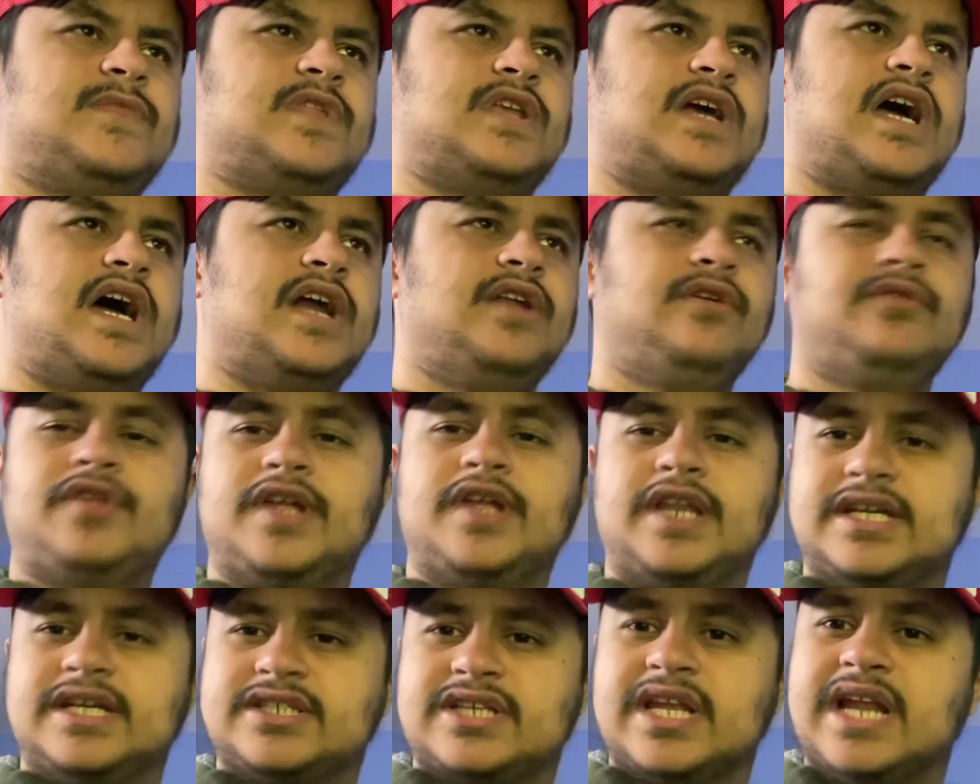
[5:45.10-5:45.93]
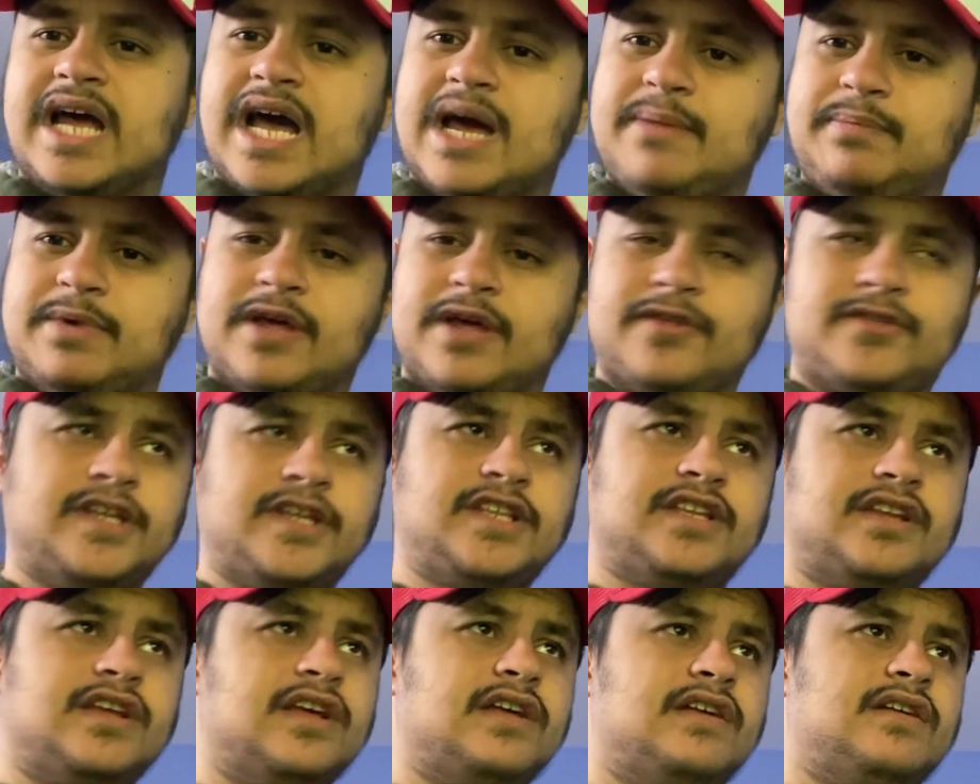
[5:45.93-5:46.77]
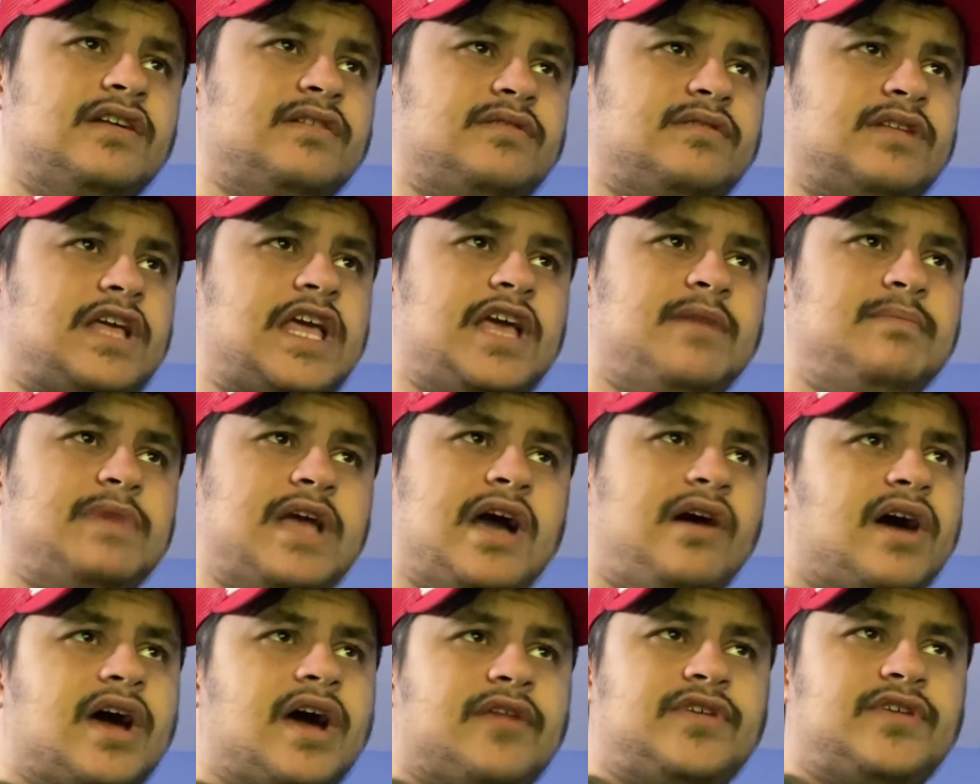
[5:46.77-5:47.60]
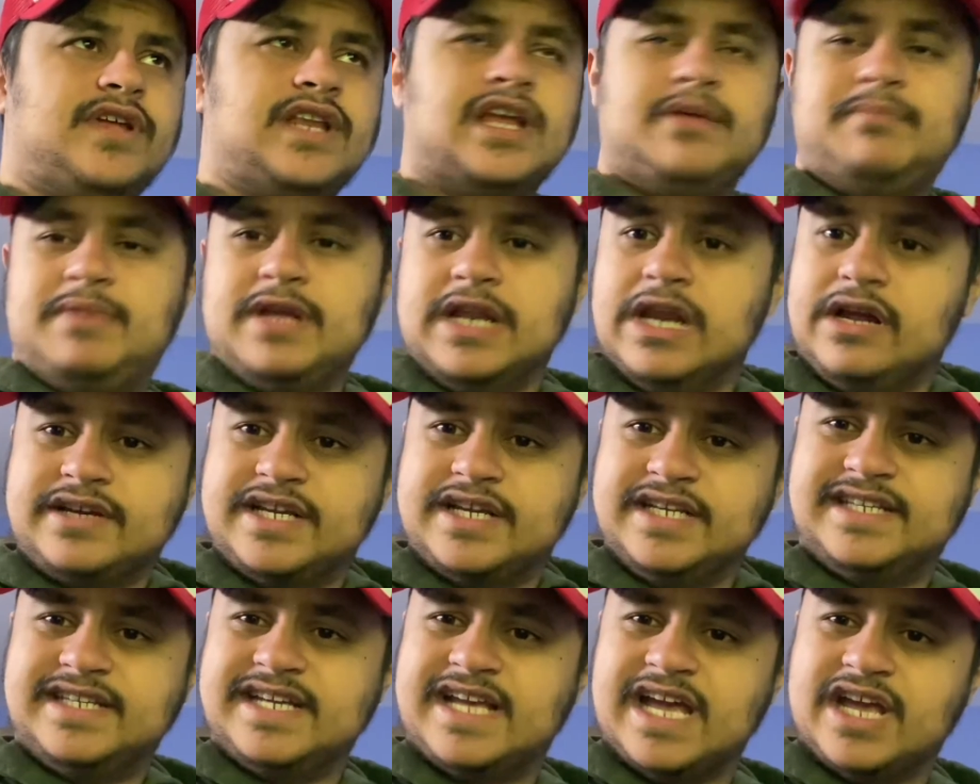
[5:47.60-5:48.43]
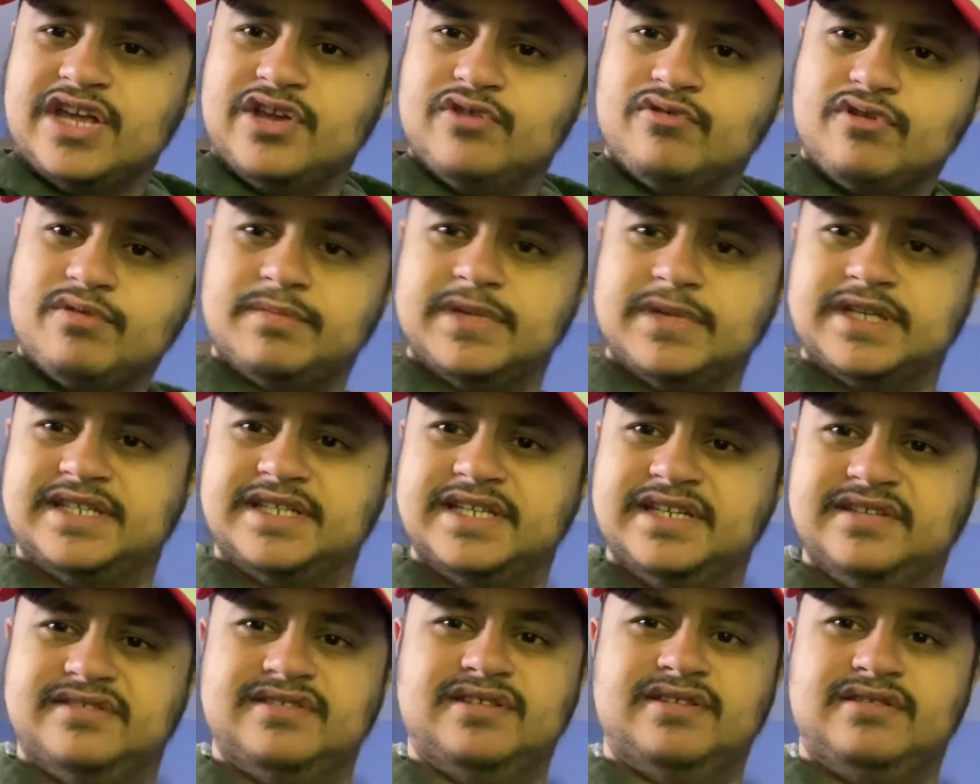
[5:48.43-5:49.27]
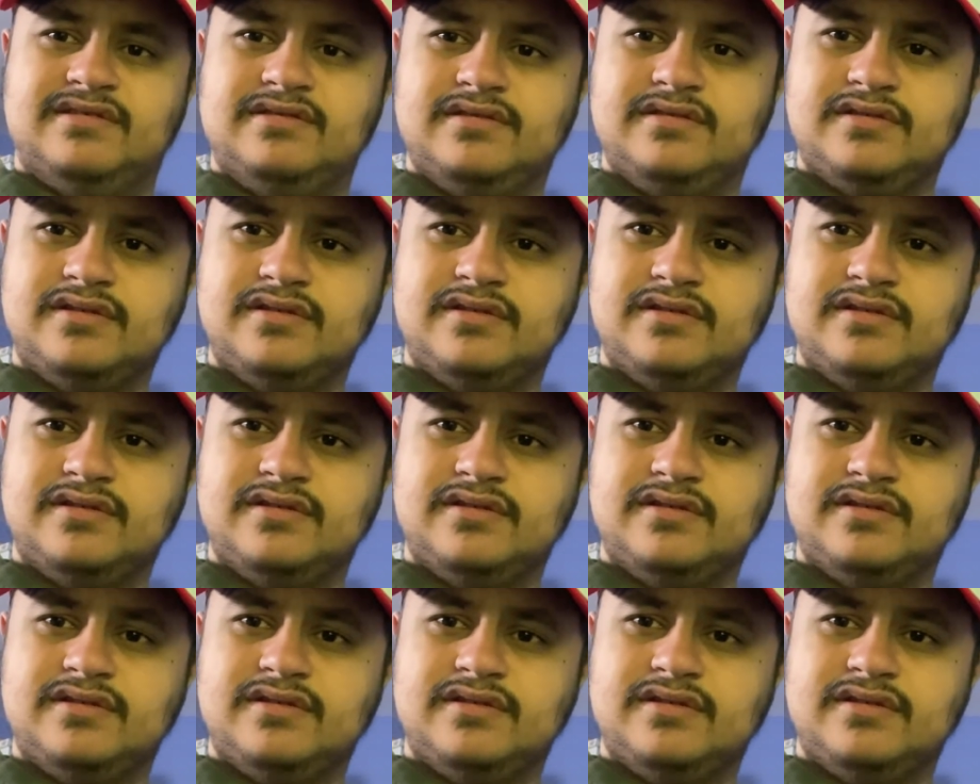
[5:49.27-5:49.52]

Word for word: I don't think that's going to happen. I think, hear me out, I think they'd be lucky to get Europe this season.